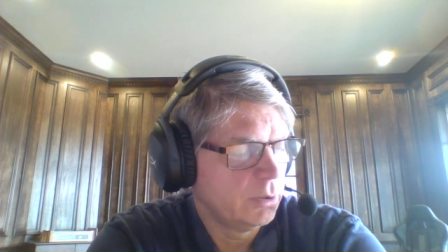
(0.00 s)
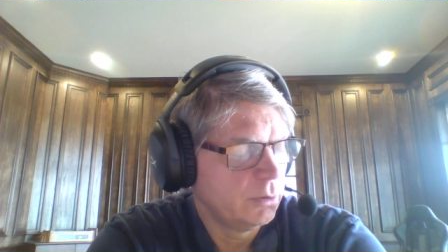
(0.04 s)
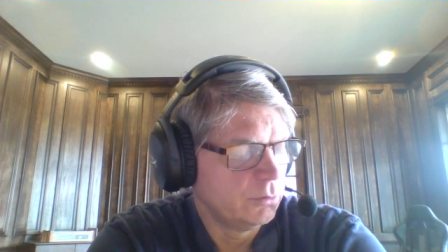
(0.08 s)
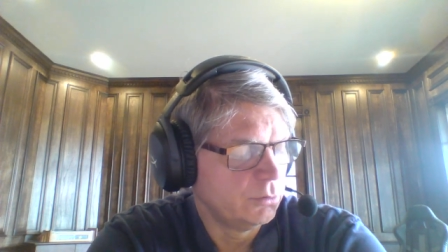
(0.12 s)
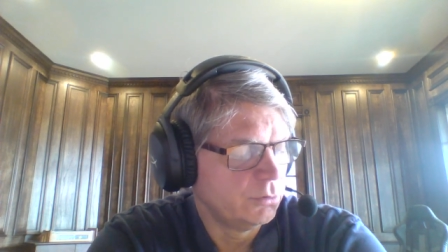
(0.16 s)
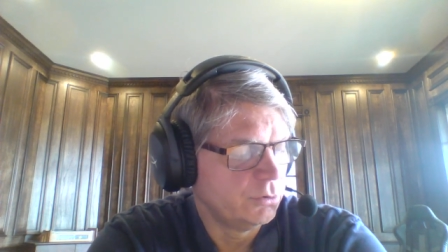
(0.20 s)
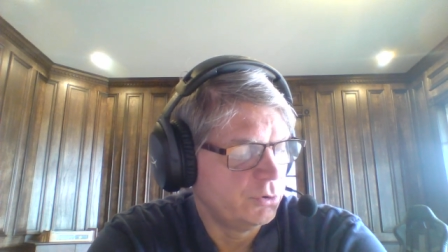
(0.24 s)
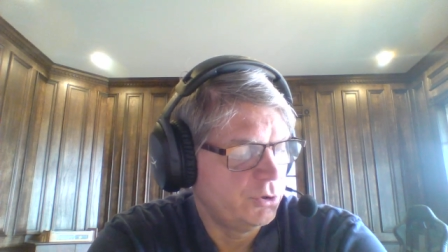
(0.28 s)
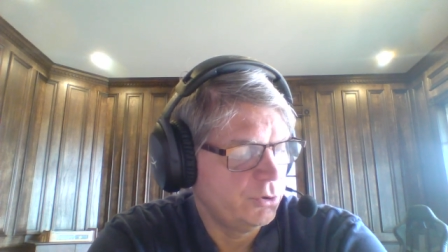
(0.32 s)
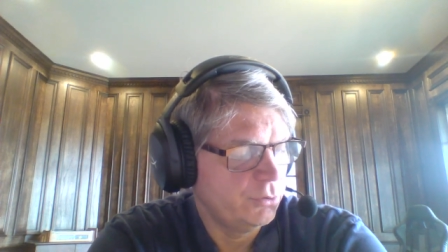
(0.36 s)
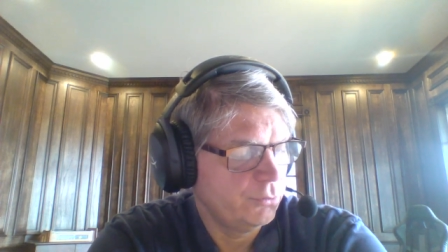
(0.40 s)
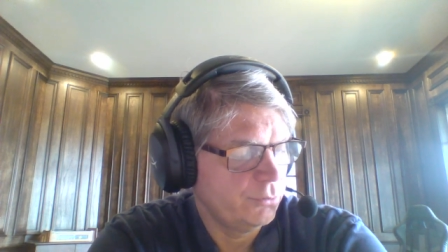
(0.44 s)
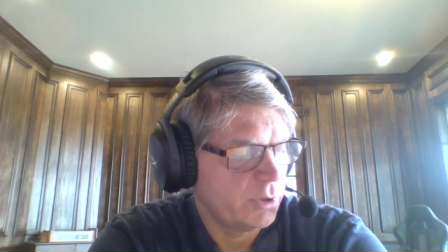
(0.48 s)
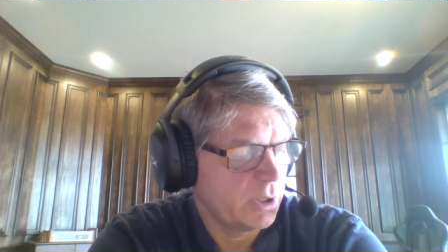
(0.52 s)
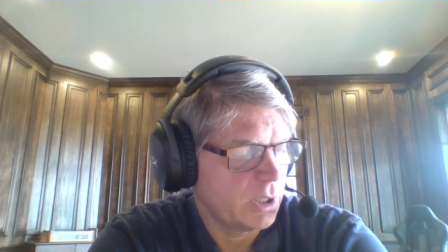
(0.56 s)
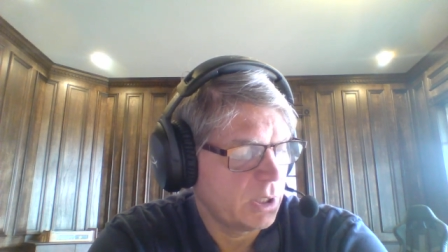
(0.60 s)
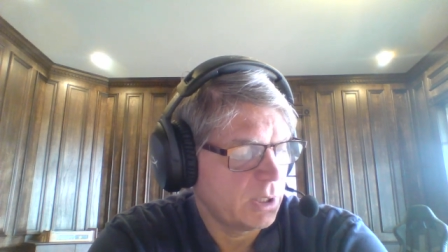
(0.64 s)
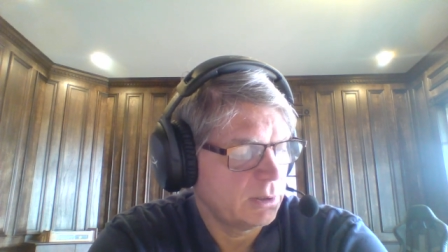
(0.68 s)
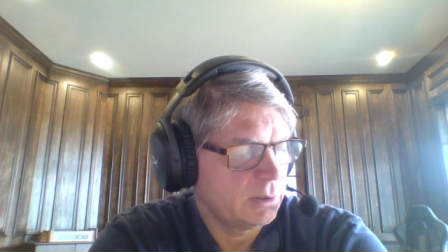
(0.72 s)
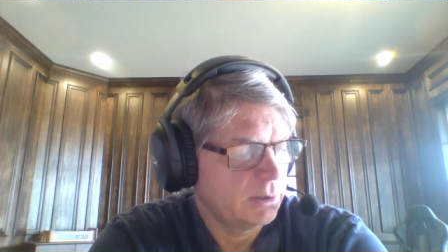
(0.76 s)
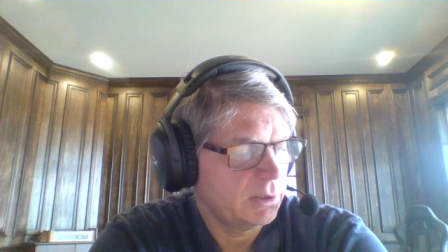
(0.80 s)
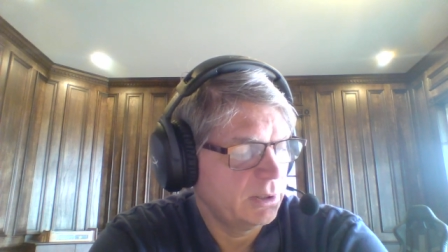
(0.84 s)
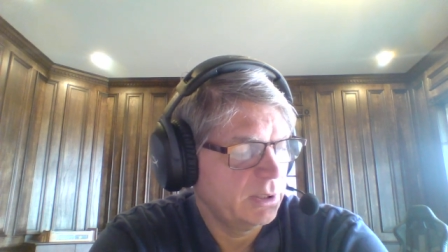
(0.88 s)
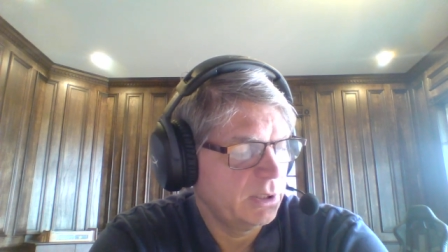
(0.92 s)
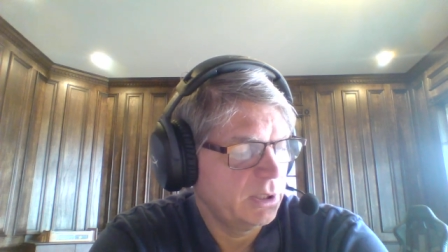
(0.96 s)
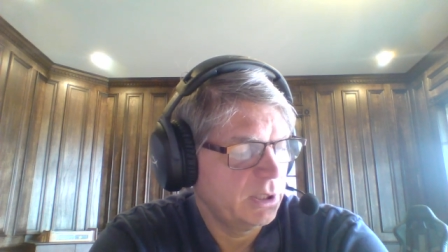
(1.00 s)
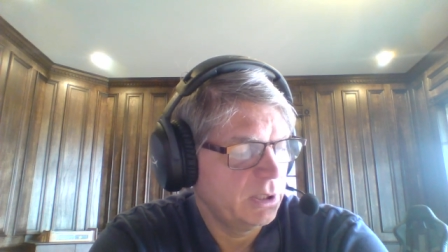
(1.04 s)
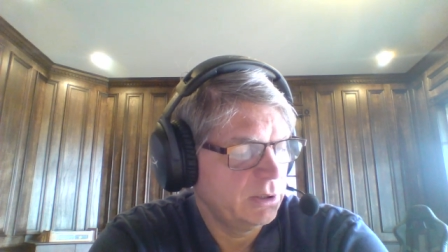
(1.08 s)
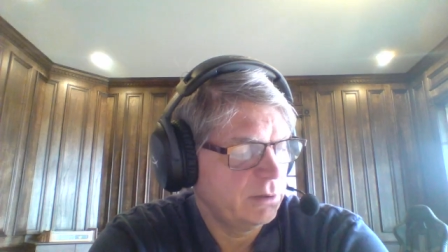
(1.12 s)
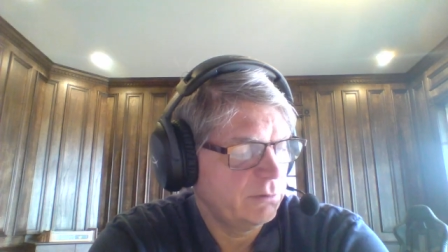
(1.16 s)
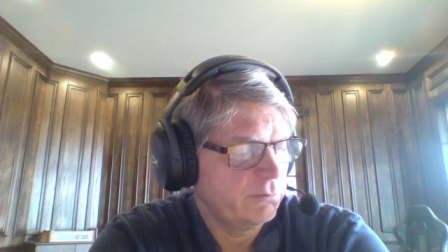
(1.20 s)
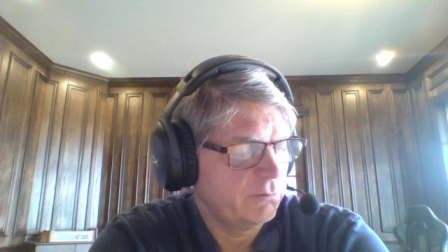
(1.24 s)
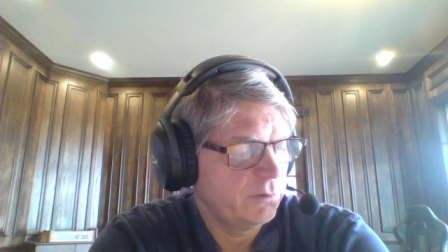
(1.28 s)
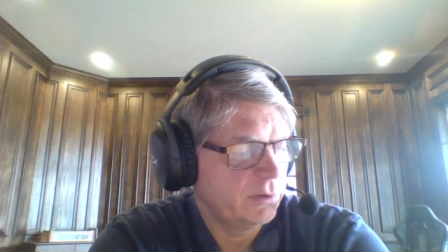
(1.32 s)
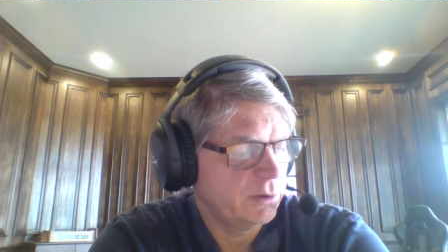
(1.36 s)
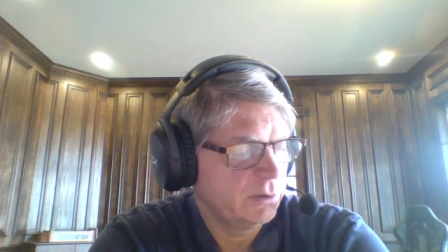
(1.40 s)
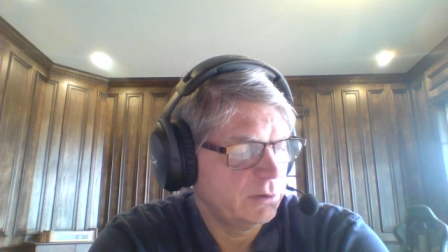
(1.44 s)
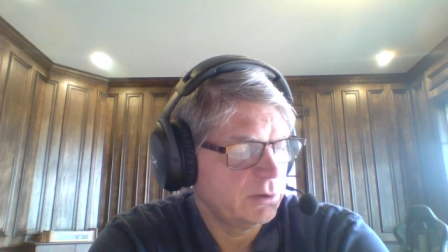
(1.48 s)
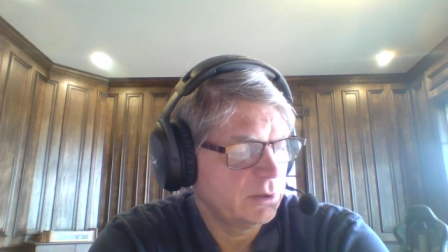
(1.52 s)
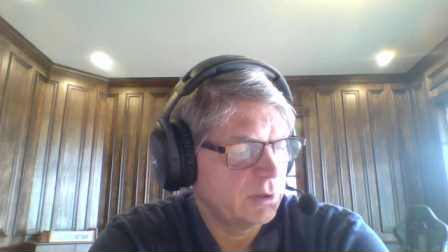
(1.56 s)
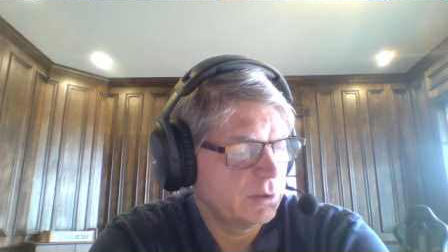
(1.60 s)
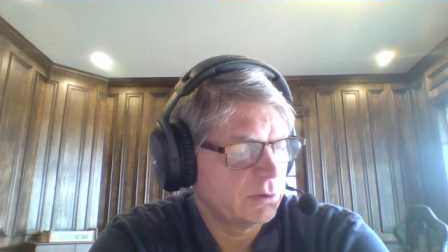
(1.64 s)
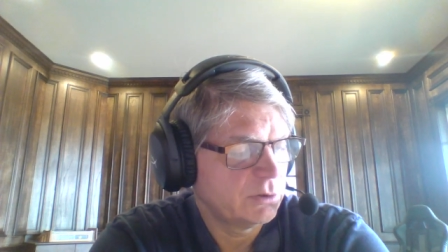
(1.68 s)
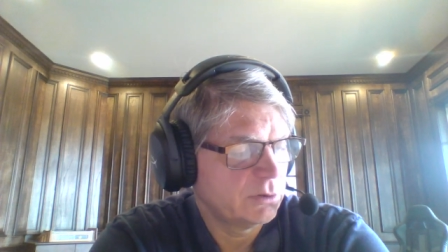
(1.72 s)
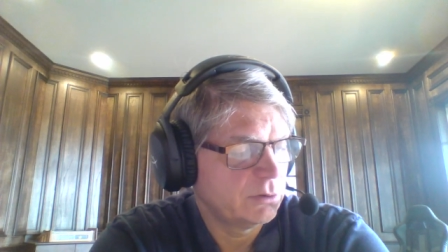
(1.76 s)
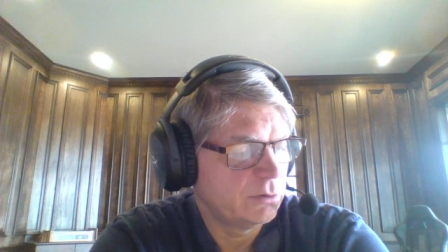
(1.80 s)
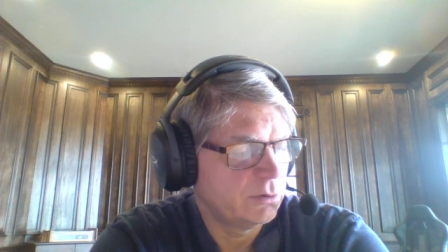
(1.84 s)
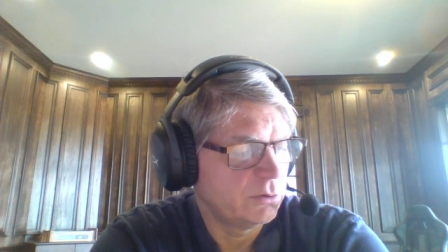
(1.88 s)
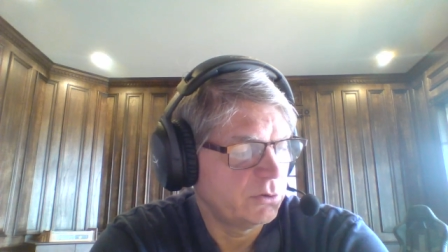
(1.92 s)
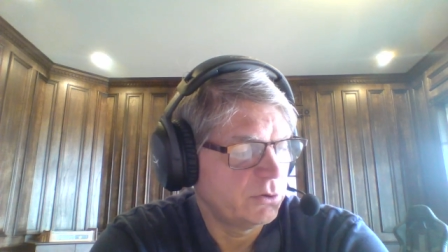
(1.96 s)
Do not let anything
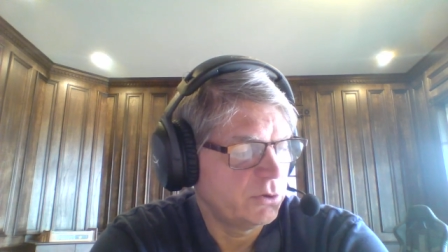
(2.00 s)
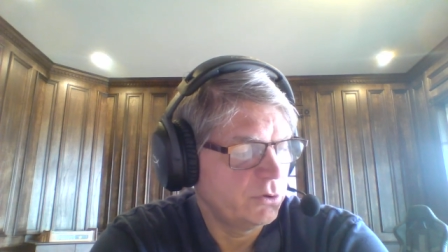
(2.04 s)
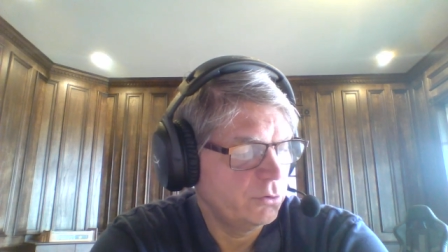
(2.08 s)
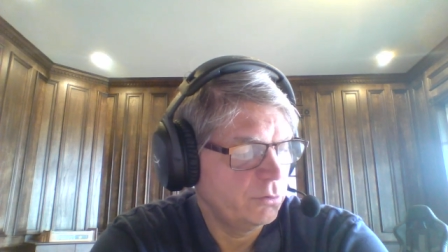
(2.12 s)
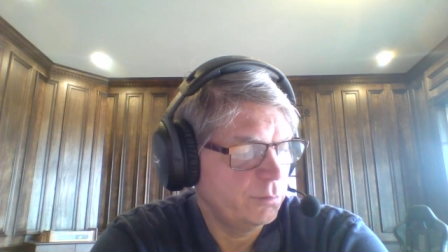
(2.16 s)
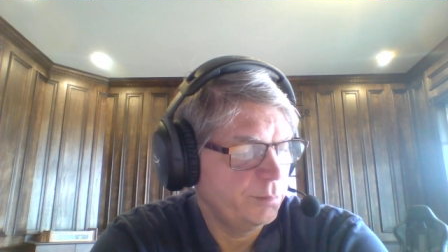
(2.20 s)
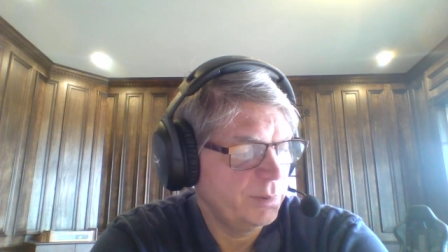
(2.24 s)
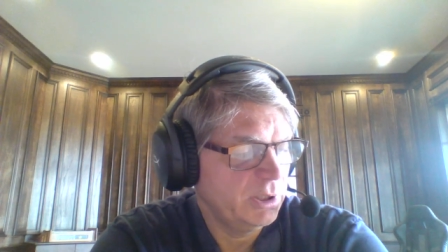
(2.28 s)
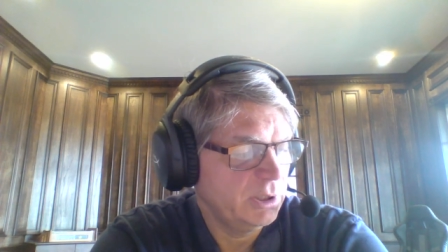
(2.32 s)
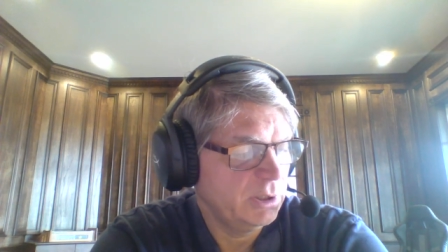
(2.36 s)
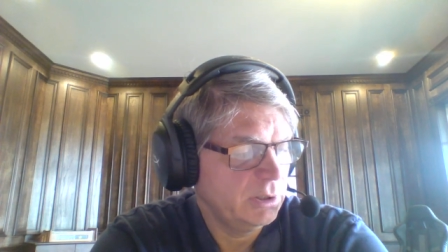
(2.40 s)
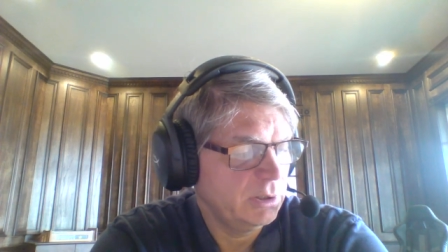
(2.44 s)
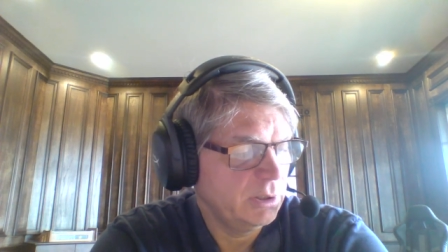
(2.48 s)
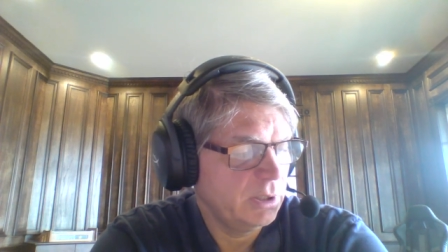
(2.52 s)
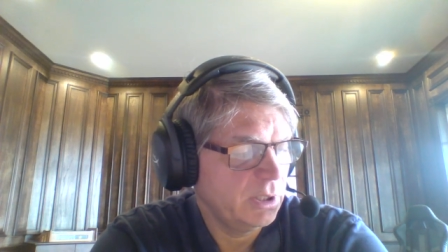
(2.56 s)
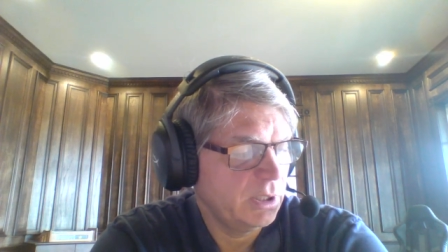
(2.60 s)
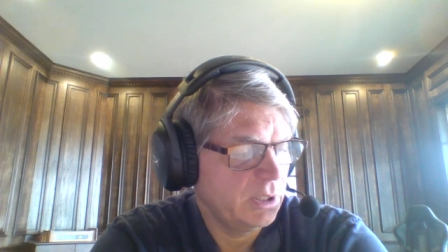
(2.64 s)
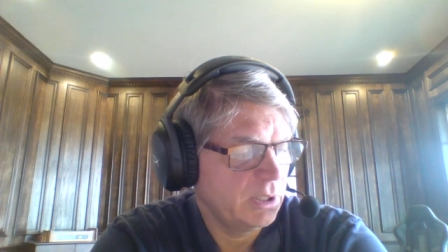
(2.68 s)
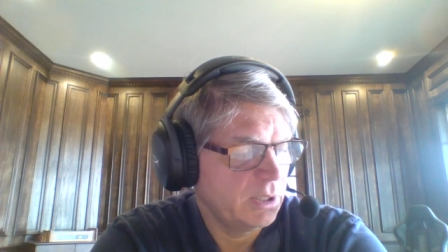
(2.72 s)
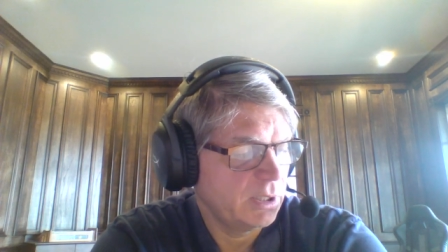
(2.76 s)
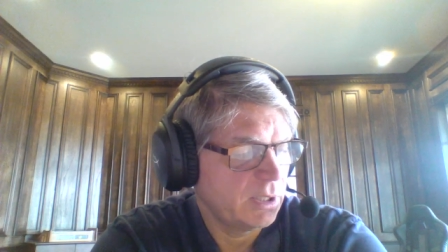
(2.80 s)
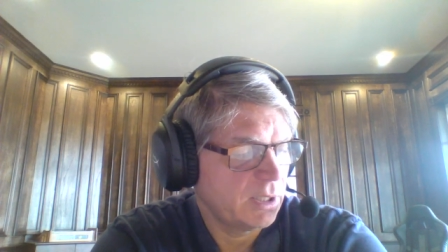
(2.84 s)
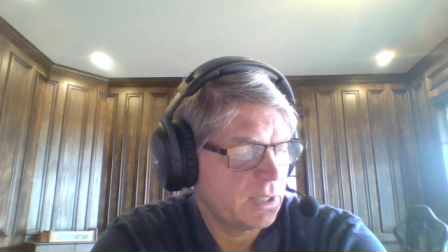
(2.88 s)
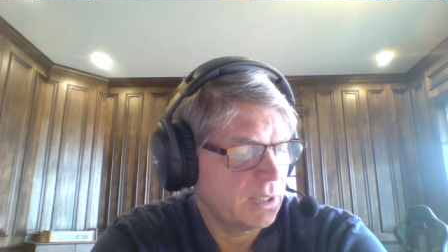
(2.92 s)
touch the tubing and